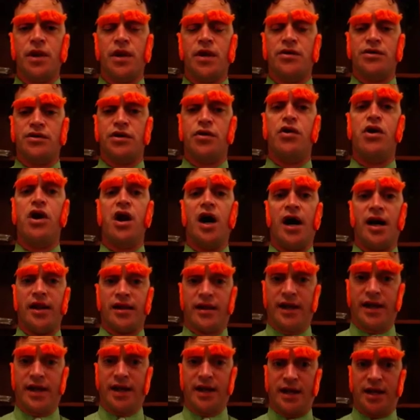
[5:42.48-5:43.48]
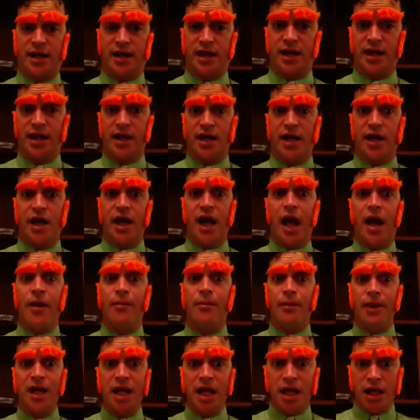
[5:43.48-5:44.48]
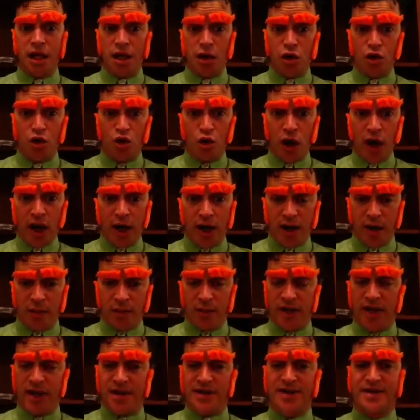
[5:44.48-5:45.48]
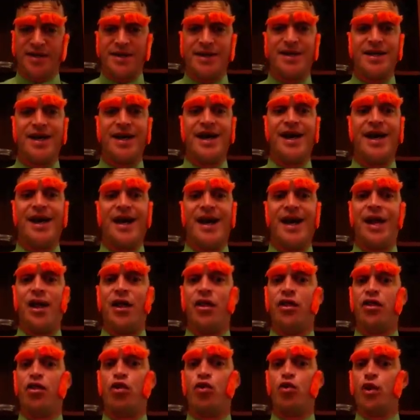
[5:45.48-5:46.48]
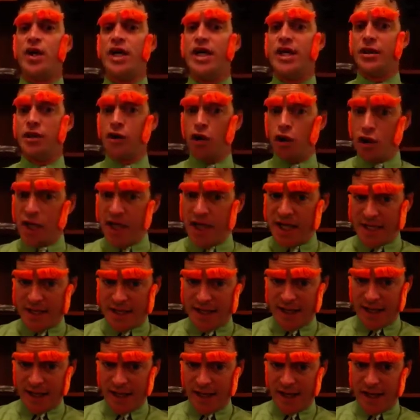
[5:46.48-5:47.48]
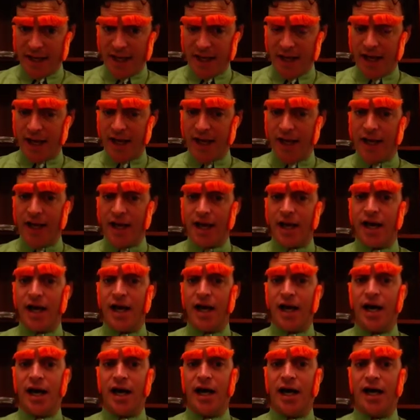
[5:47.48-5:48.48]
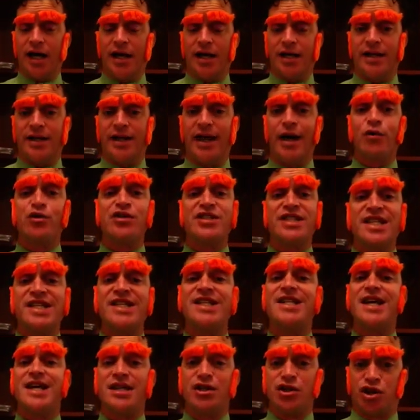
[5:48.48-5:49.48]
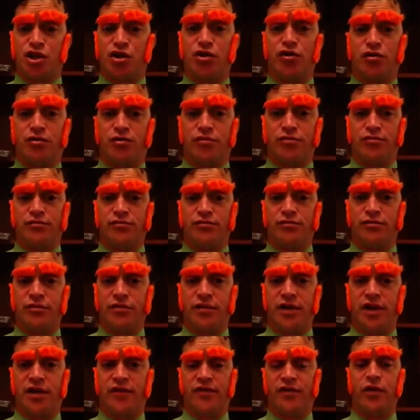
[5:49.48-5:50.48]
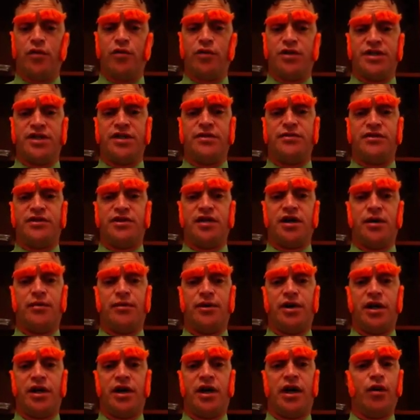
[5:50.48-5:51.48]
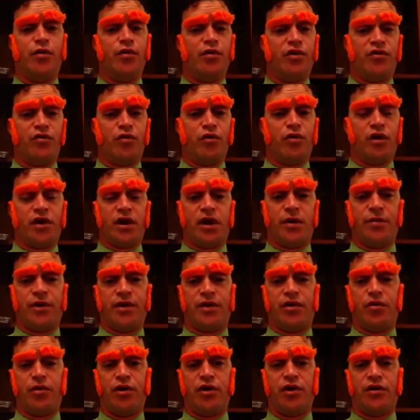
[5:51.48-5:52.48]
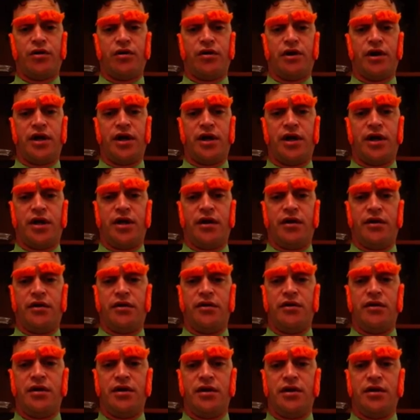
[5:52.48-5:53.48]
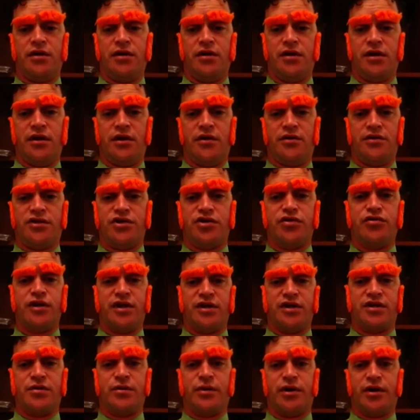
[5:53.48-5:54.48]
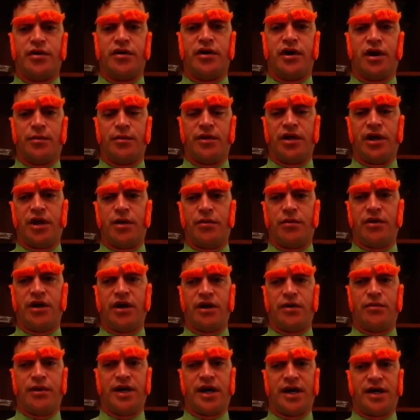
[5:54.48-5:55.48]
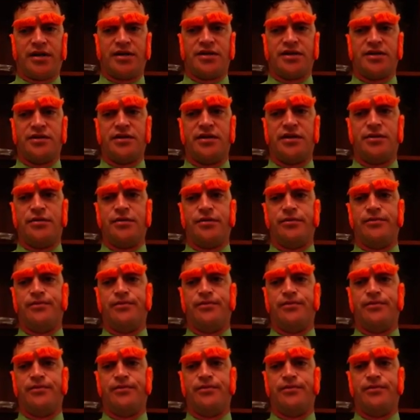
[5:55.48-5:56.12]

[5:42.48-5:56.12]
So not like me, who got up at 3:30 today. That was intentional. If it was insomnia, I would have woken up at 3:30 and then stressed about not being able to get back to sleep.